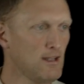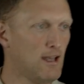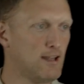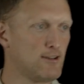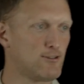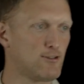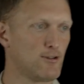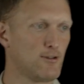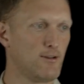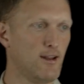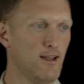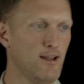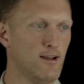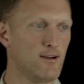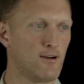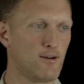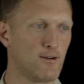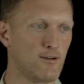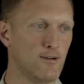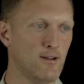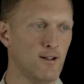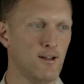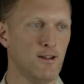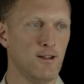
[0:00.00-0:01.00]
And so
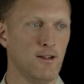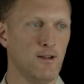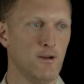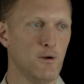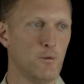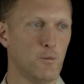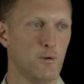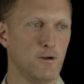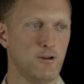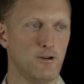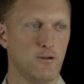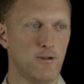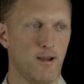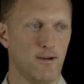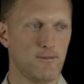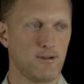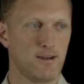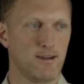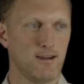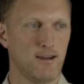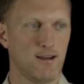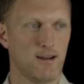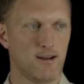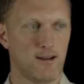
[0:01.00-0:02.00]
now when you have
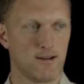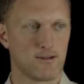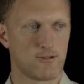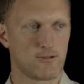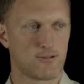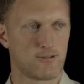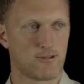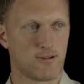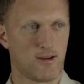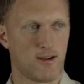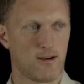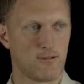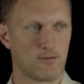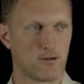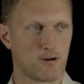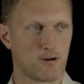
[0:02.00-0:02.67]
a DNS uh,